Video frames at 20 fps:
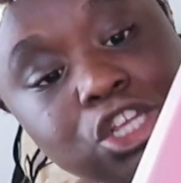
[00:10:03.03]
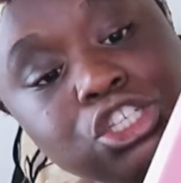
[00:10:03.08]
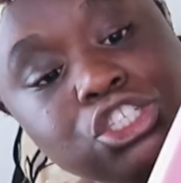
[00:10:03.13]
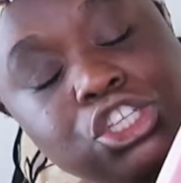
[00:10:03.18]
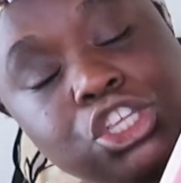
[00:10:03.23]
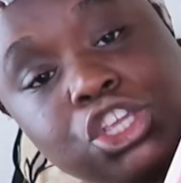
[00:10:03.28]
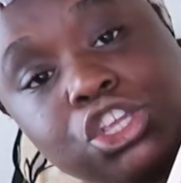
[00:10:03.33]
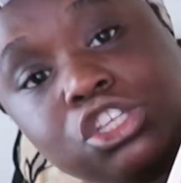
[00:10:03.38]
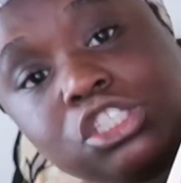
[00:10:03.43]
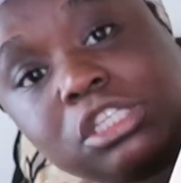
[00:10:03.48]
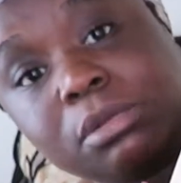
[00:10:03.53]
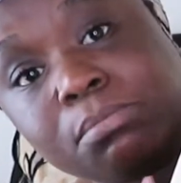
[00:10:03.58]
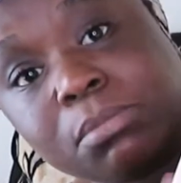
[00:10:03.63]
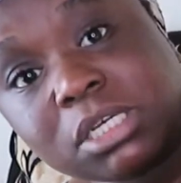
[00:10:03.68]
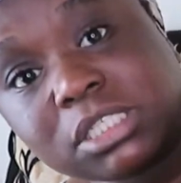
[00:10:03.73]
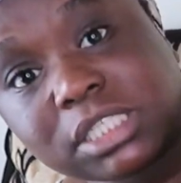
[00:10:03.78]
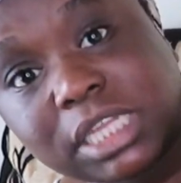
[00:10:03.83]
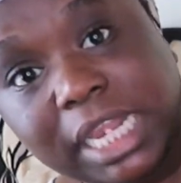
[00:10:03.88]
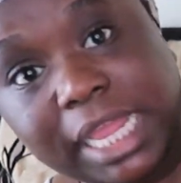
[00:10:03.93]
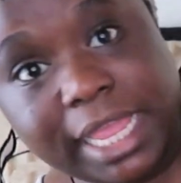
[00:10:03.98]
So use the
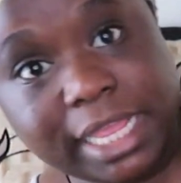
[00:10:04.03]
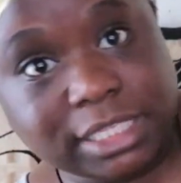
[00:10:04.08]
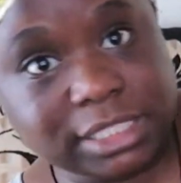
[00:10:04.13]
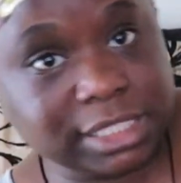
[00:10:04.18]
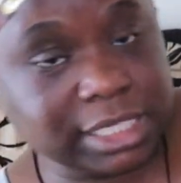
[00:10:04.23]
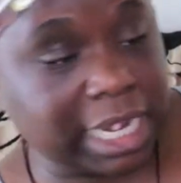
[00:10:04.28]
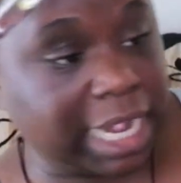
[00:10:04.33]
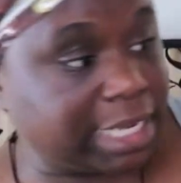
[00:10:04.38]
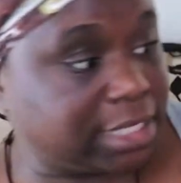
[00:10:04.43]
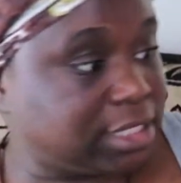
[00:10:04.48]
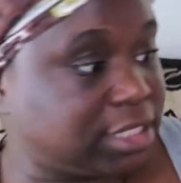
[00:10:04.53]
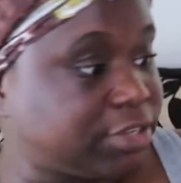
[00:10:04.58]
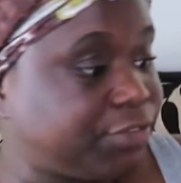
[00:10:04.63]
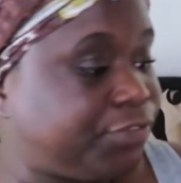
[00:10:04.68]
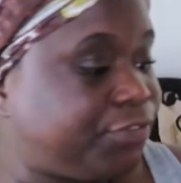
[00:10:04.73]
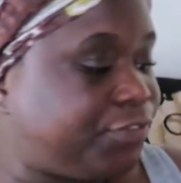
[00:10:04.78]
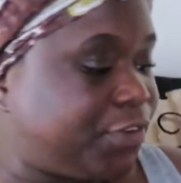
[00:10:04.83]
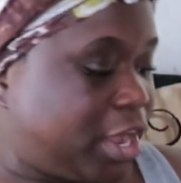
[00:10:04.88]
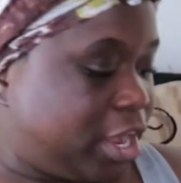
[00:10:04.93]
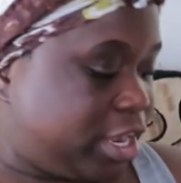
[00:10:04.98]
micellar cleanser
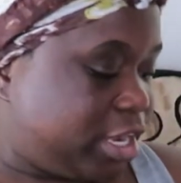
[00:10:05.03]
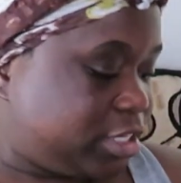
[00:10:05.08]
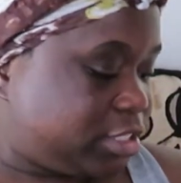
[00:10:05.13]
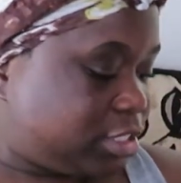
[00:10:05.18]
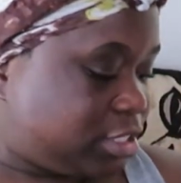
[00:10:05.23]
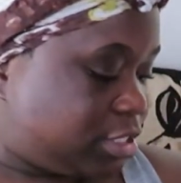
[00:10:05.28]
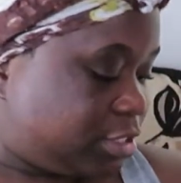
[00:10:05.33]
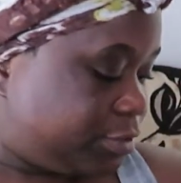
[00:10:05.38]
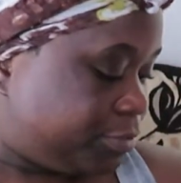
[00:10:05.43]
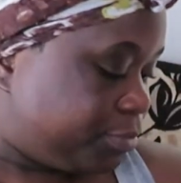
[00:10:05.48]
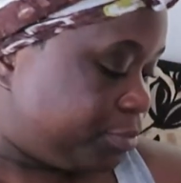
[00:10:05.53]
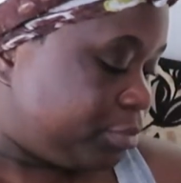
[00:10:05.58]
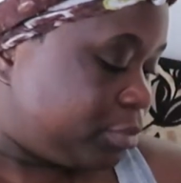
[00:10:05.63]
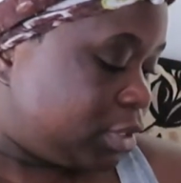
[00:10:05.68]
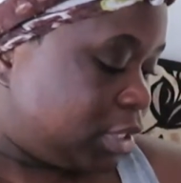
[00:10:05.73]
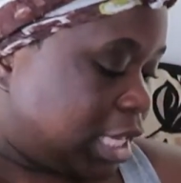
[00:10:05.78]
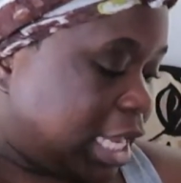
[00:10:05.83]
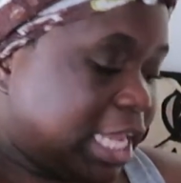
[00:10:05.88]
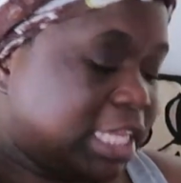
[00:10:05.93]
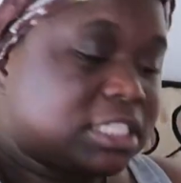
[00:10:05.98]
first.
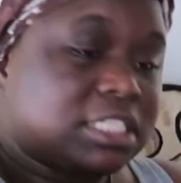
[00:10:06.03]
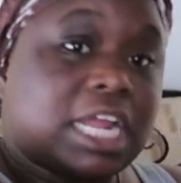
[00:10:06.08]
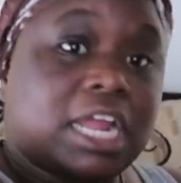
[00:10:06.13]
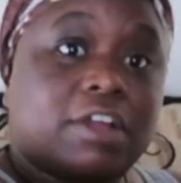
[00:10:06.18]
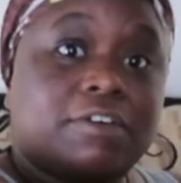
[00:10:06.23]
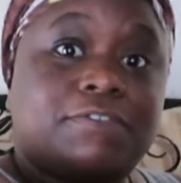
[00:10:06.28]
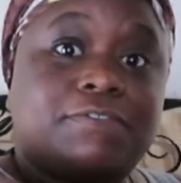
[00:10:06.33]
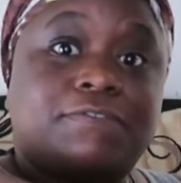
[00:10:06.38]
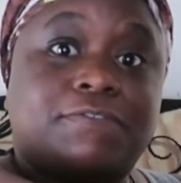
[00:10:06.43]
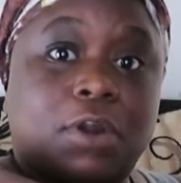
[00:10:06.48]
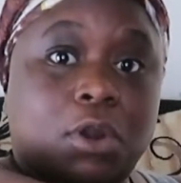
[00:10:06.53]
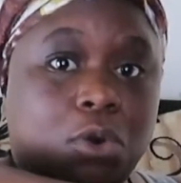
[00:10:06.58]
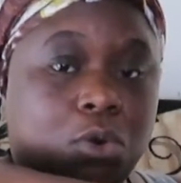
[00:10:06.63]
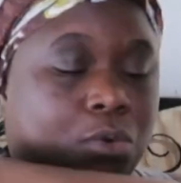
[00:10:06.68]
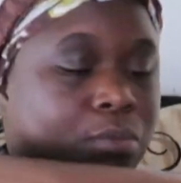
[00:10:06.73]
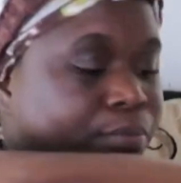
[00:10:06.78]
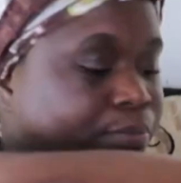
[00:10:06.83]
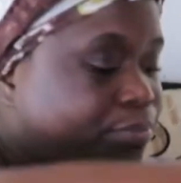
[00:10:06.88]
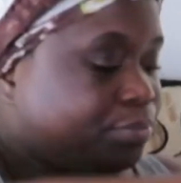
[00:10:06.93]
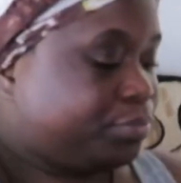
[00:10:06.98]
It's like a
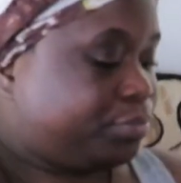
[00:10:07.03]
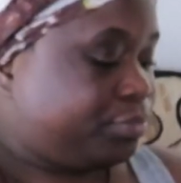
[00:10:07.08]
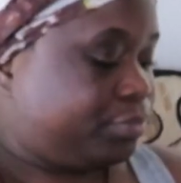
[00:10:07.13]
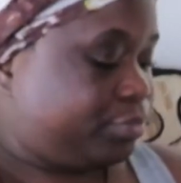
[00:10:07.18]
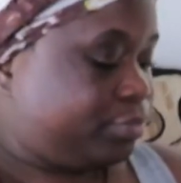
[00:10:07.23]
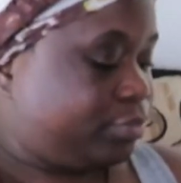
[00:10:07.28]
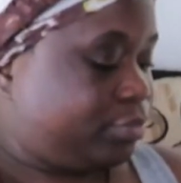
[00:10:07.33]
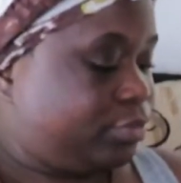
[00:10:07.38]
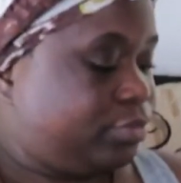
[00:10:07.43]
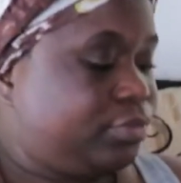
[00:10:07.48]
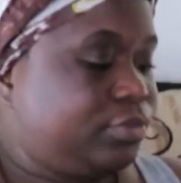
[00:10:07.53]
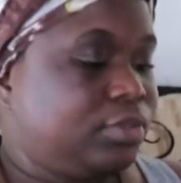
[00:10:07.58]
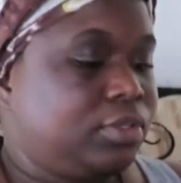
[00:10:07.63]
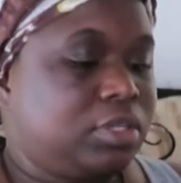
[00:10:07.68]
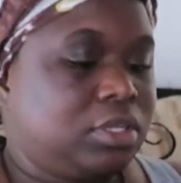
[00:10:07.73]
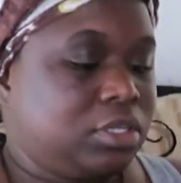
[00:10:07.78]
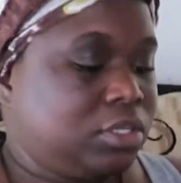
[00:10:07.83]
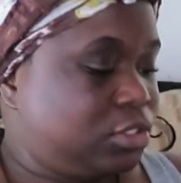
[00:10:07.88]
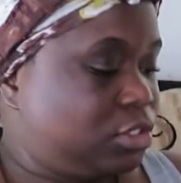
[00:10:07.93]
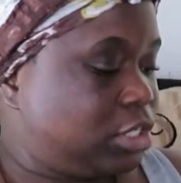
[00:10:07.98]
foam.
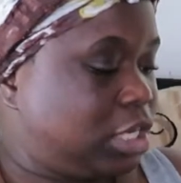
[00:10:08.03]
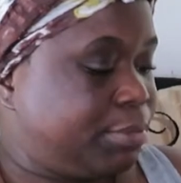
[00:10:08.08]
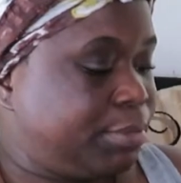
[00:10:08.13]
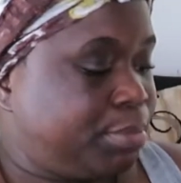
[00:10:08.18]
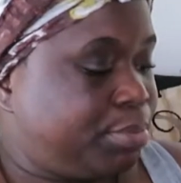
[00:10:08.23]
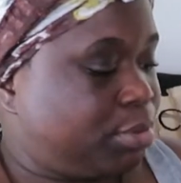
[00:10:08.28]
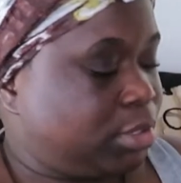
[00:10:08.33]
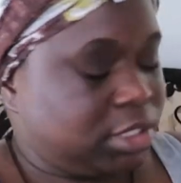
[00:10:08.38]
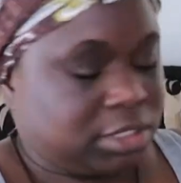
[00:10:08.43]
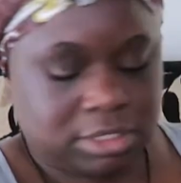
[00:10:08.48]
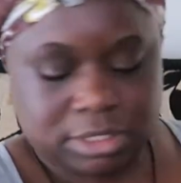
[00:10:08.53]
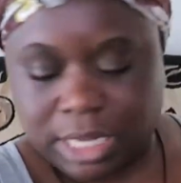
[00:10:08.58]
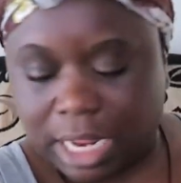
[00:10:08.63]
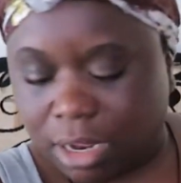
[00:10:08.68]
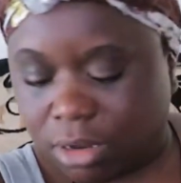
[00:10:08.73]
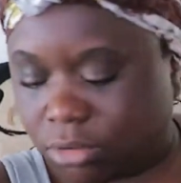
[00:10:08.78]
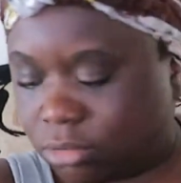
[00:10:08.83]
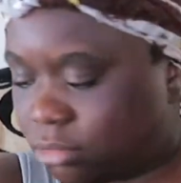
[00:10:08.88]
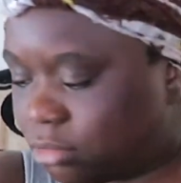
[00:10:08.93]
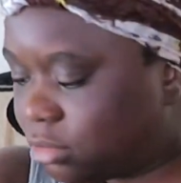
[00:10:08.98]
So let me put this
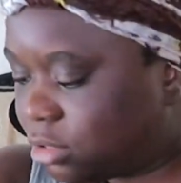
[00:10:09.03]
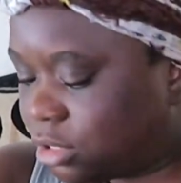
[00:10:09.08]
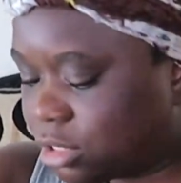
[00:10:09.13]
down.